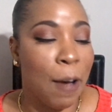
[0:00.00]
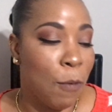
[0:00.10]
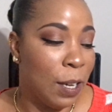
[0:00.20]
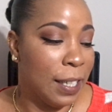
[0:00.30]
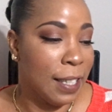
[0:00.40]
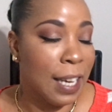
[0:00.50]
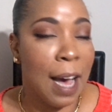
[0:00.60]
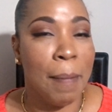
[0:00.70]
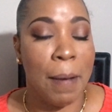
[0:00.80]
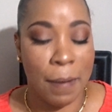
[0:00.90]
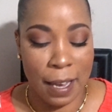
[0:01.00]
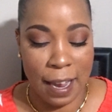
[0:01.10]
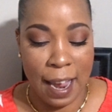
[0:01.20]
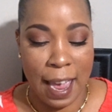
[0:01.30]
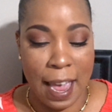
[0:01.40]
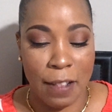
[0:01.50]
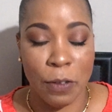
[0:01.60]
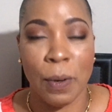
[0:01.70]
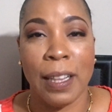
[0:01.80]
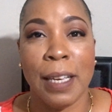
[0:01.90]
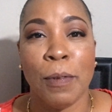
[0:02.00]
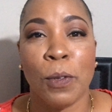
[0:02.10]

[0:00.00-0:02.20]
I wanted to come up here and do a lip